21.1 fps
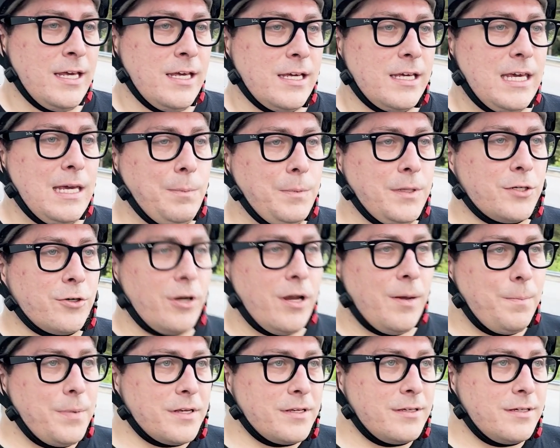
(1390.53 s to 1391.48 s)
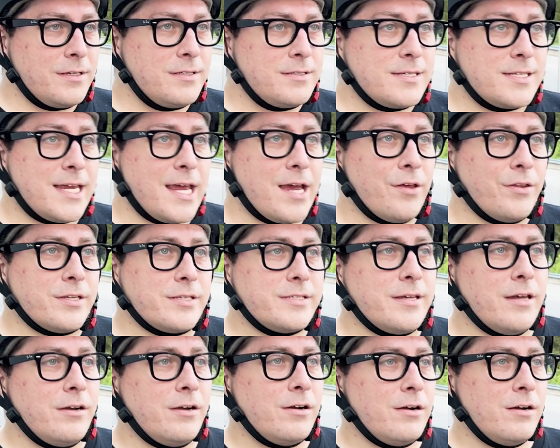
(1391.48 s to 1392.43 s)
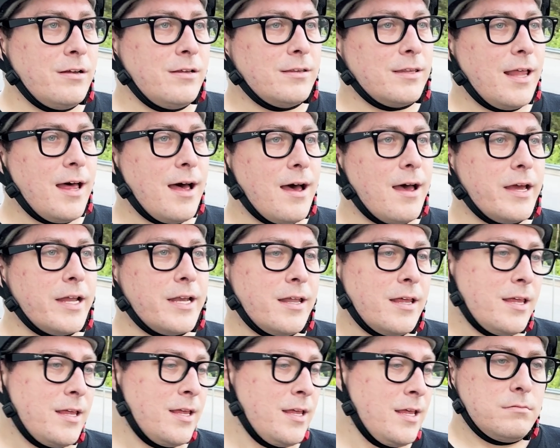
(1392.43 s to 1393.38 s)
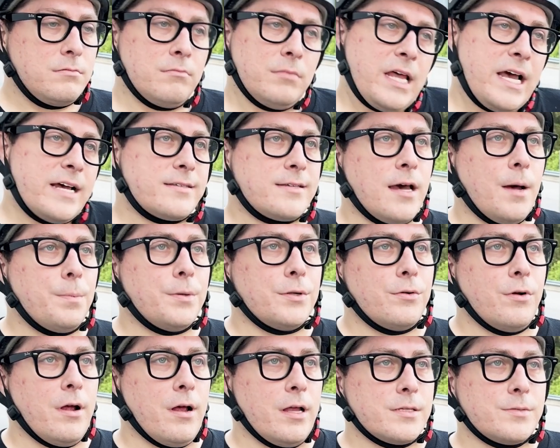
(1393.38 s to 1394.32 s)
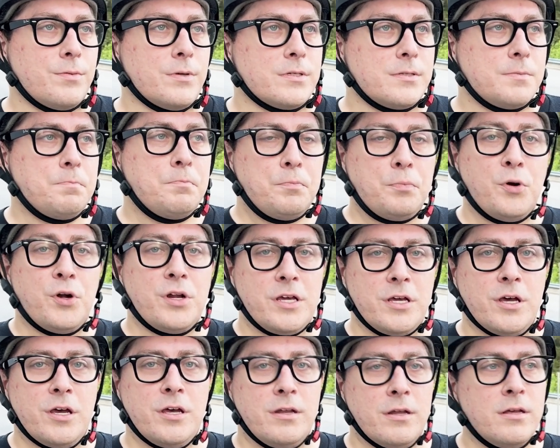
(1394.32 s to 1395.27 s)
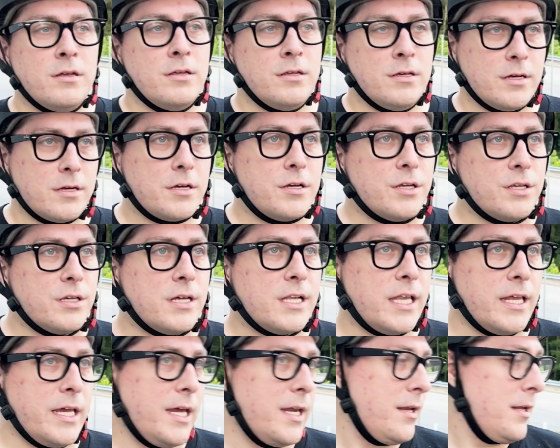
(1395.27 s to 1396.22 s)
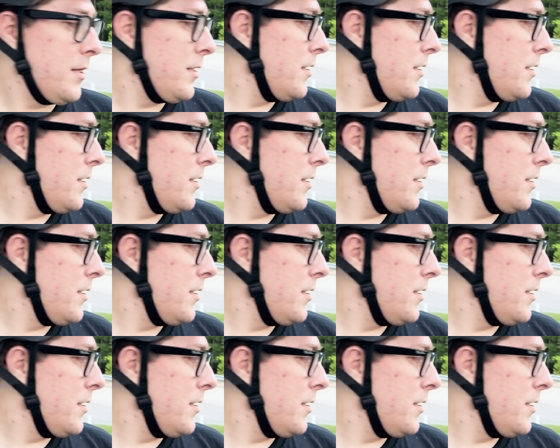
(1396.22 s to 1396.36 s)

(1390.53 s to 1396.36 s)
keep the grip and stay on the center line. The last couple of runs was pretty good and clean.